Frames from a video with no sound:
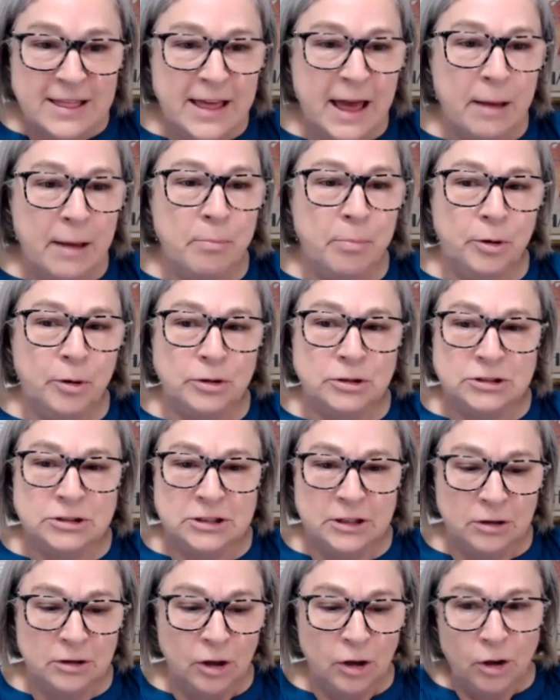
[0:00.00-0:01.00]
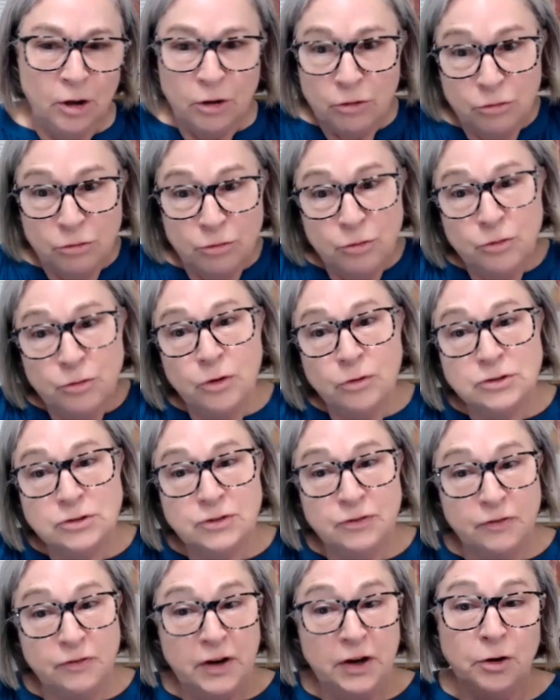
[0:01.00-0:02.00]
that person through those
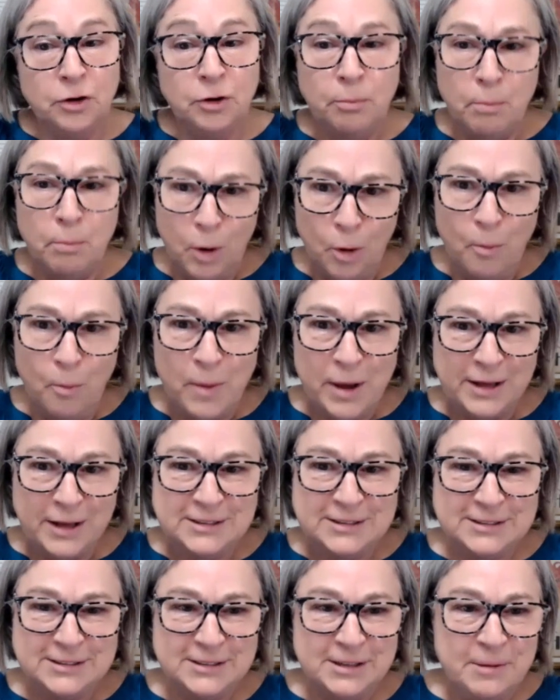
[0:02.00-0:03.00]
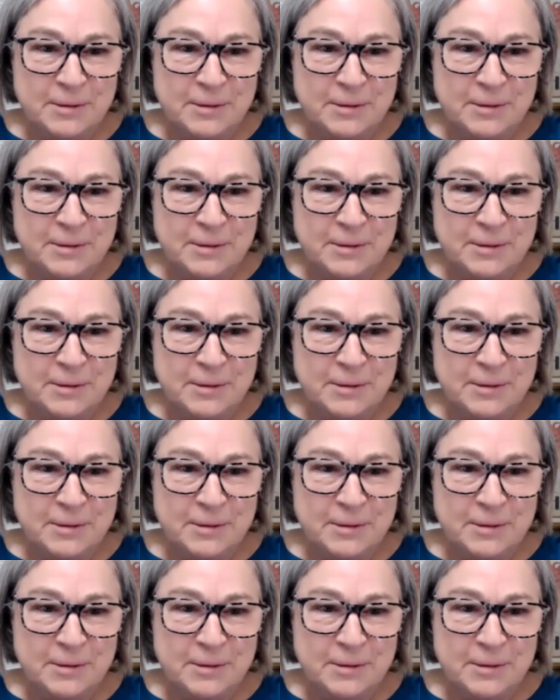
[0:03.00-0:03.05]
fear moments